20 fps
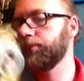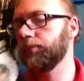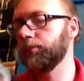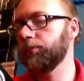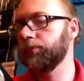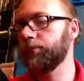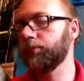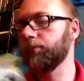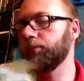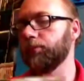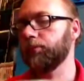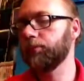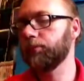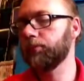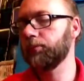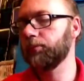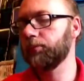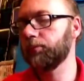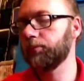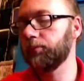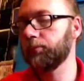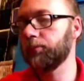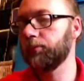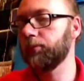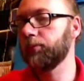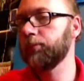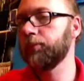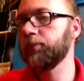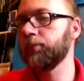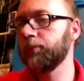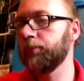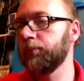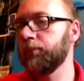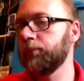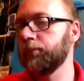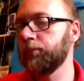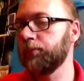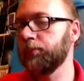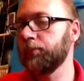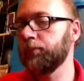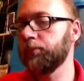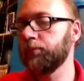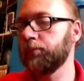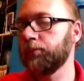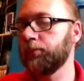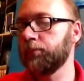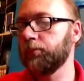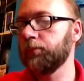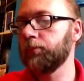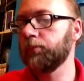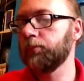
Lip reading: Nobody speaks.